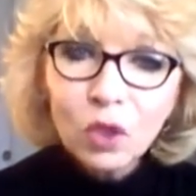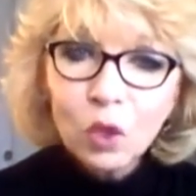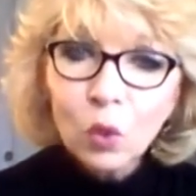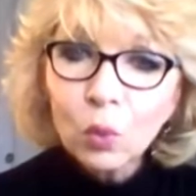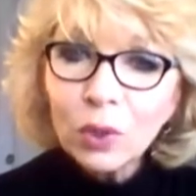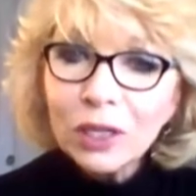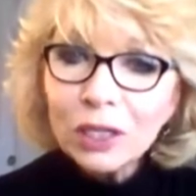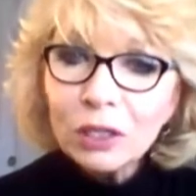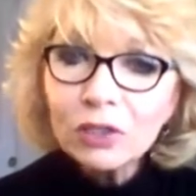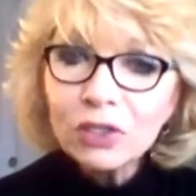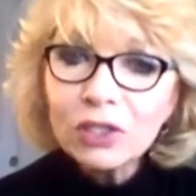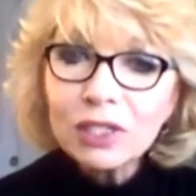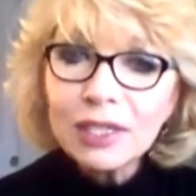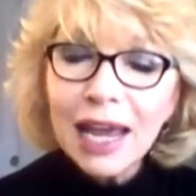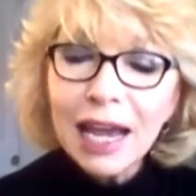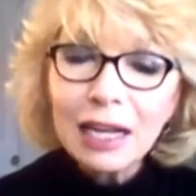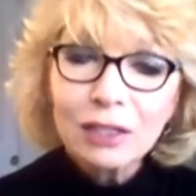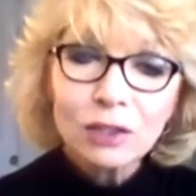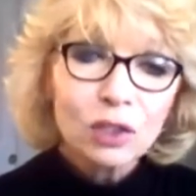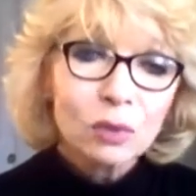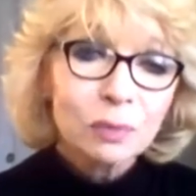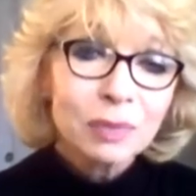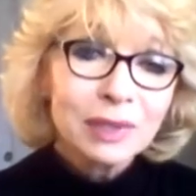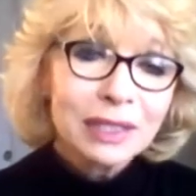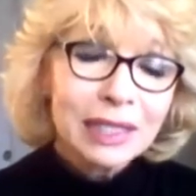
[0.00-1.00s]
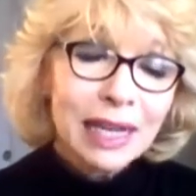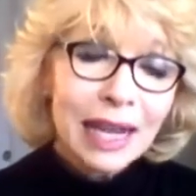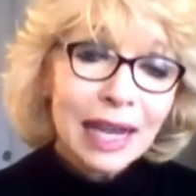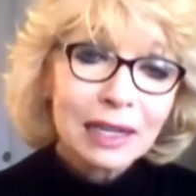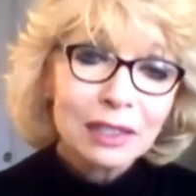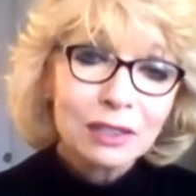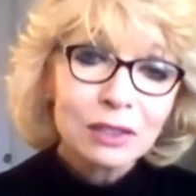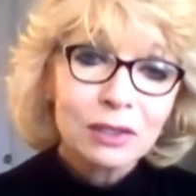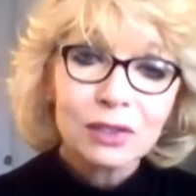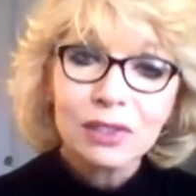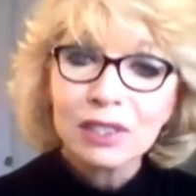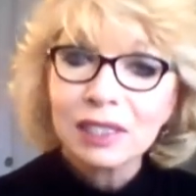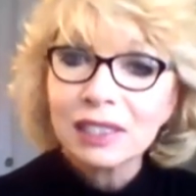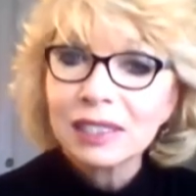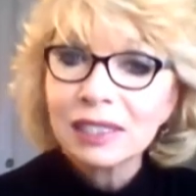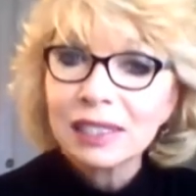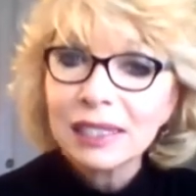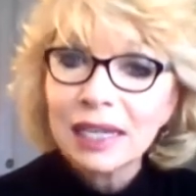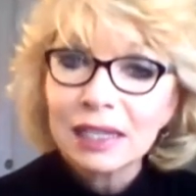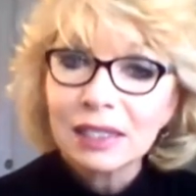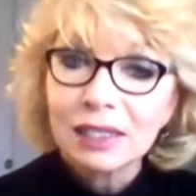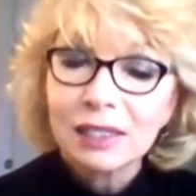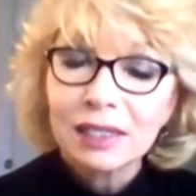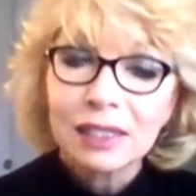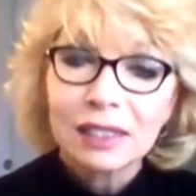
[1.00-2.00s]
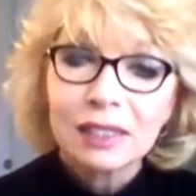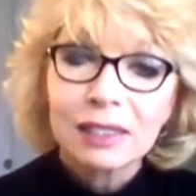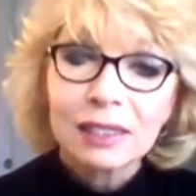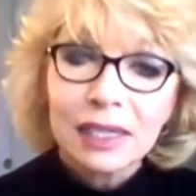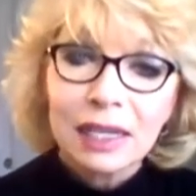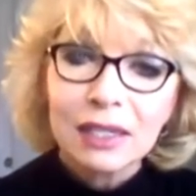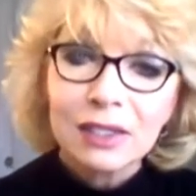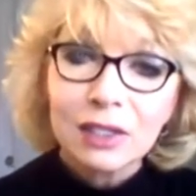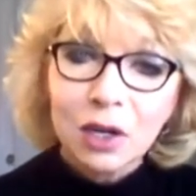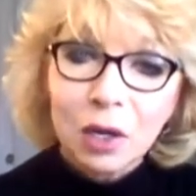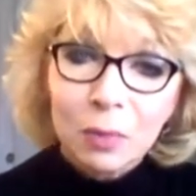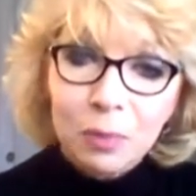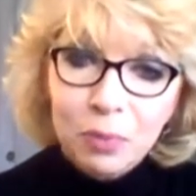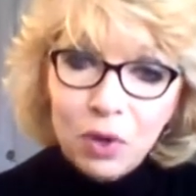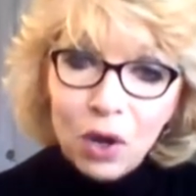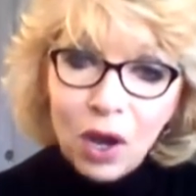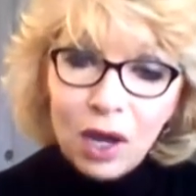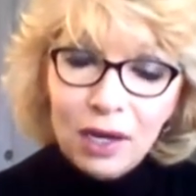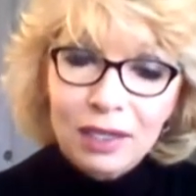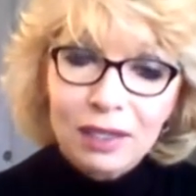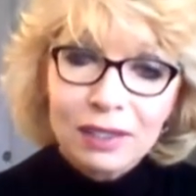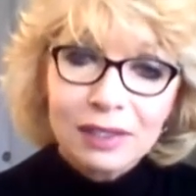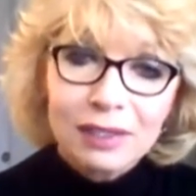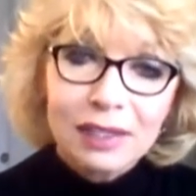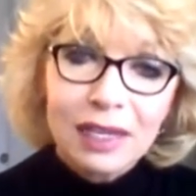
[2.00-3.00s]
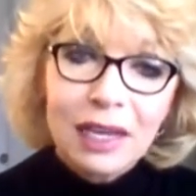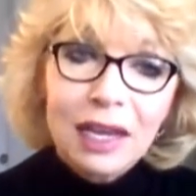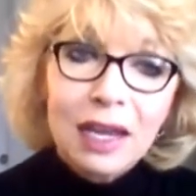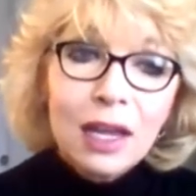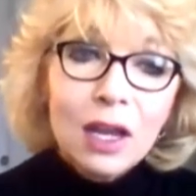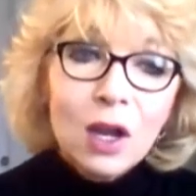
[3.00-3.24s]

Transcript: We use natural botanicals and scents to scent our products.